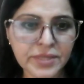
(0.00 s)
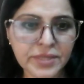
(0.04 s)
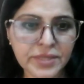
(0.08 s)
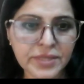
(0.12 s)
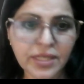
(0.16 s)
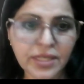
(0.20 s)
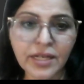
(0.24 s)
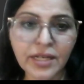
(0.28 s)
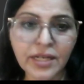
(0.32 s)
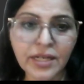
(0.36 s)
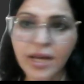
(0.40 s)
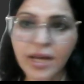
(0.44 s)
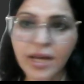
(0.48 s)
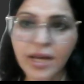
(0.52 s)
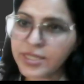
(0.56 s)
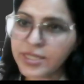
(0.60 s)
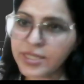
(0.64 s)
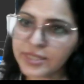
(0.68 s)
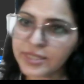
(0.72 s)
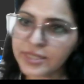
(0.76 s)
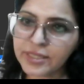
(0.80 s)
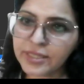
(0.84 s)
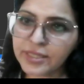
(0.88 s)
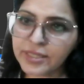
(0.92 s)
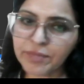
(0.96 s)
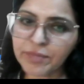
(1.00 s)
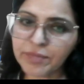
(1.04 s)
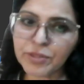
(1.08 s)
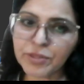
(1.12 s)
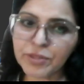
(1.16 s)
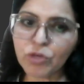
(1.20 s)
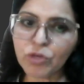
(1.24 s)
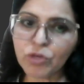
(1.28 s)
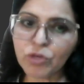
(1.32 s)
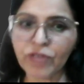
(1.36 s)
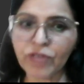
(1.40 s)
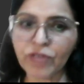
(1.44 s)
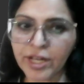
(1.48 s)
Larger the number of
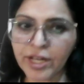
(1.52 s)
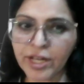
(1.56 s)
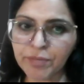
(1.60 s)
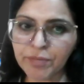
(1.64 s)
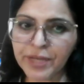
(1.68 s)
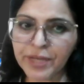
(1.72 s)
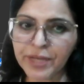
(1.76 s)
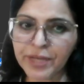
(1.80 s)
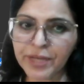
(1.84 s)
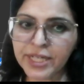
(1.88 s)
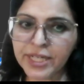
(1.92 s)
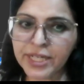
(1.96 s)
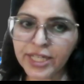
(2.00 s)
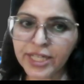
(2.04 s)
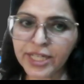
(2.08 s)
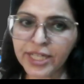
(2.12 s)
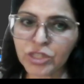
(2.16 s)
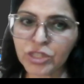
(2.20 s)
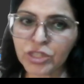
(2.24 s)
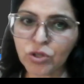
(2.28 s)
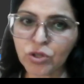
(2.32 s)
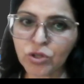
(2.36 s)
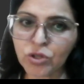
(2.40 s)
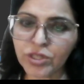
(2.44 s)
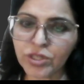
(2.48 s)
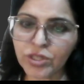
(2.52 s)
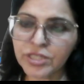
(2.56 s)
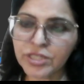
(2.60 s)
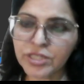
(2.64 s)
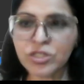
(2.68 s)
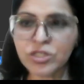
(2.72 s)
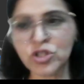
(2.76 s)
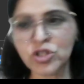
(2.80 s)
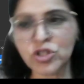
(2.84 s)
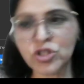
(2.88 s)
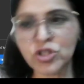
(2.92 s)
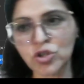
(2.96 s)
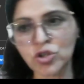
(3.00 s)
unpaired electron,
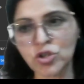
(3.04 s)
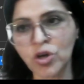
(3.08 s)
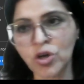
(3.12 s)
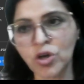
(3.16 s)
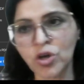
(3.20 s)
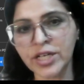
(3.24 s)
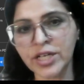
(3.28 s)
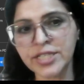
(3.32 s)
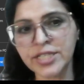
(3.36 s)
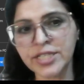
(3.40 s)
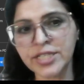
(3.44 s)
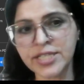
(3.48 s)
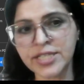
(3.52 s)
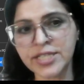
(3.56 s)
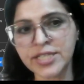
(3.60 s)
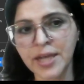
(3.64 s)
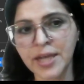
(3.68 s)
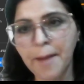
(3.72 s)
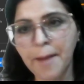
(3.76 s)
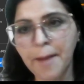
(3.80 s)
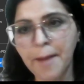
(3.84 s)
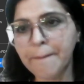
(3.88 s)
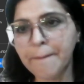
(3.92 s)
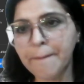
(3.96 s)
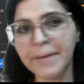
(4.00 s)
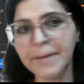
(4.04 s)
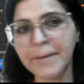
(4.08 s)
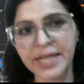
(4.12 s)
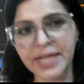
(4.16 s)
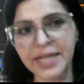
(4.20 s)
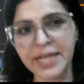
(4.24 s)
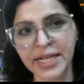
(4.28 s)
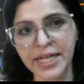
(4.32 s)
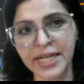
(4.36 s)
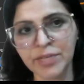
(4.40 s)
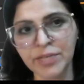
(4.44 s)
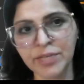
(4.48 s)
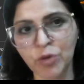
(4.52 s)
stronger is the
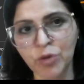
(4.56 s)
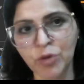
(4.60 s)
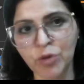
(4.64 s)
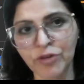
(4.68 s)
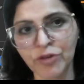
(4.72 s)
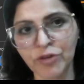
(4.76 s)
metallic bond